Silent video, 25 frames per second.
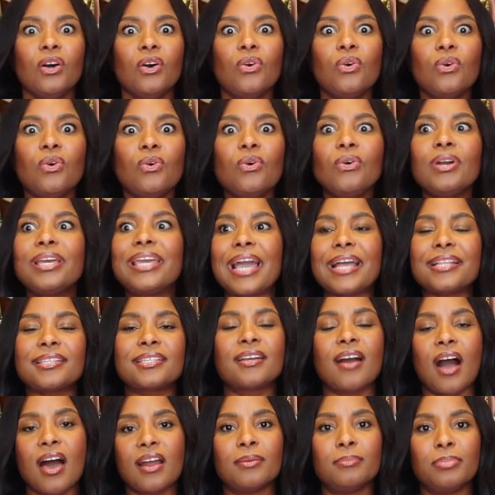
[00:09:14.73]
who
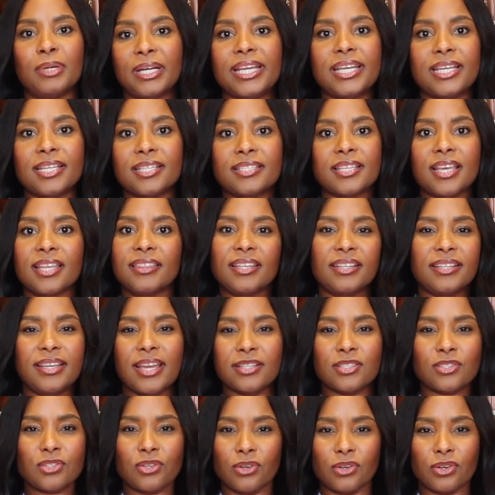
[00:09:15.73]
gets Ghana braids and then
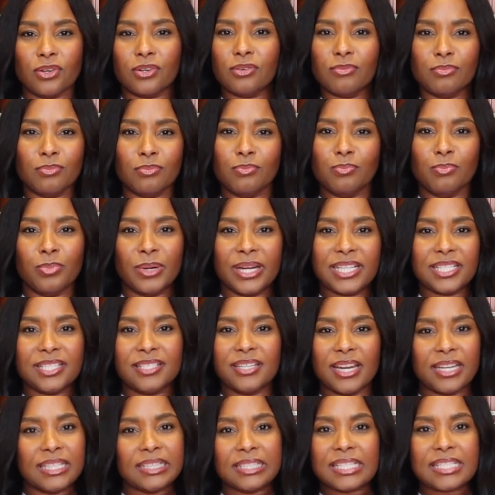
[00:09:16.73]
gets your braids
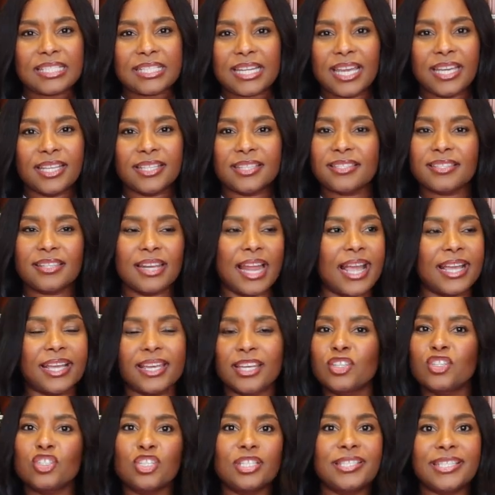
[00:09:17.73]
done in the States?
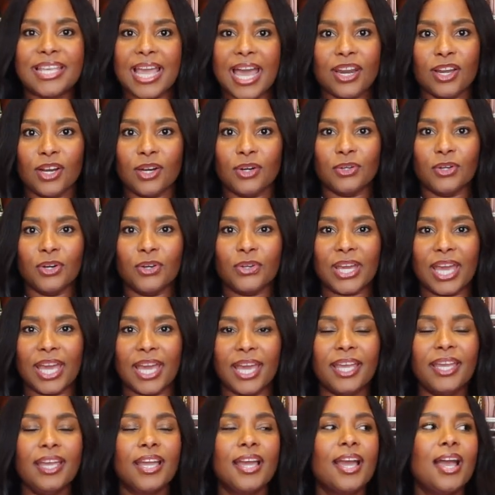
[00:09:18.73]
Like, it's just ghetto,
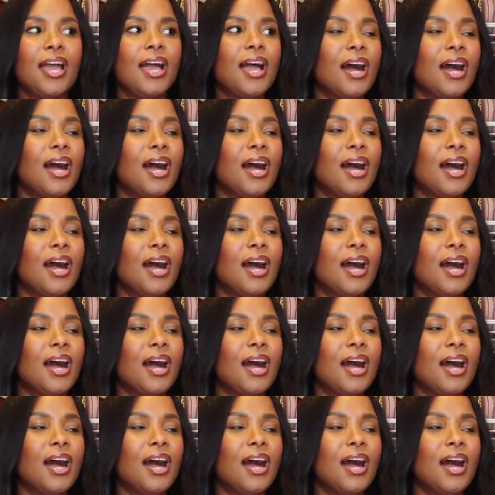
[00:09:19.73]
okay?